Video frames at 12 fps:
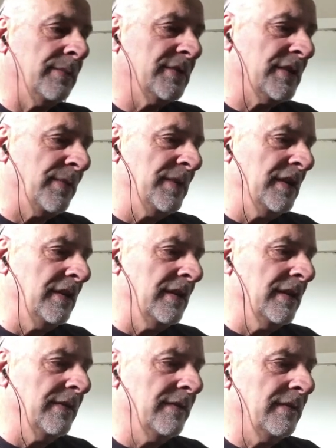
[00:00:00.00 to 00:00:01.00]
I'm stopping it
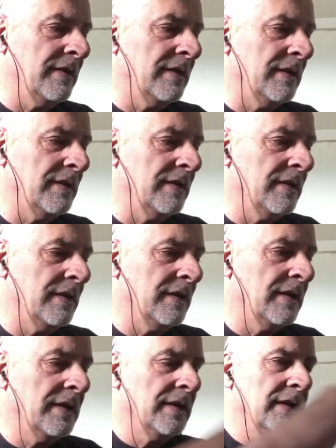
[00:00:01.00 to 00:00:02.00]
there.
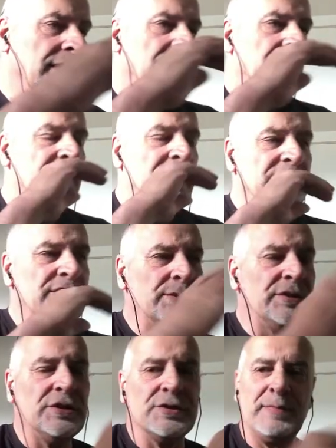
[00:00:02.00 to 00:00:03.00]
Okay, so
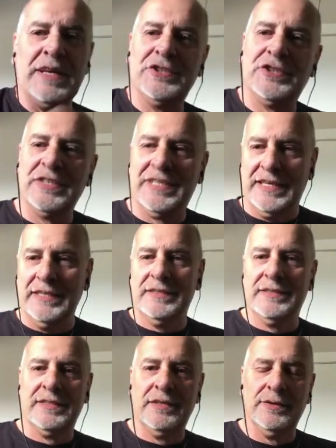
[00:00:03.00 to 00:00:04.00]
he's just mentioned
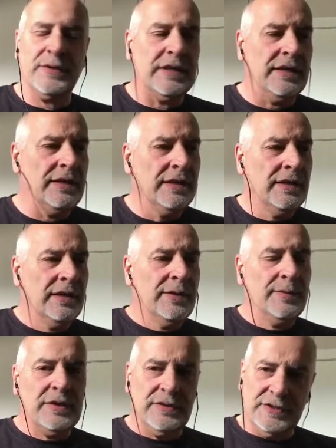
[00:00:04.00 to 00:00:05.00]
kids, okay.
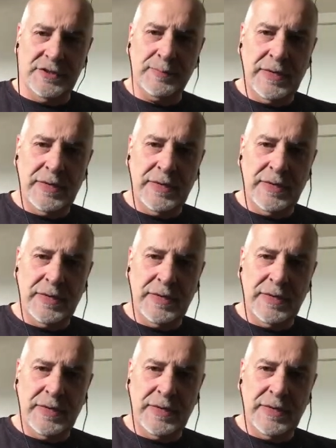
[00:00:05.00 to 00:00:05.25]
Because he's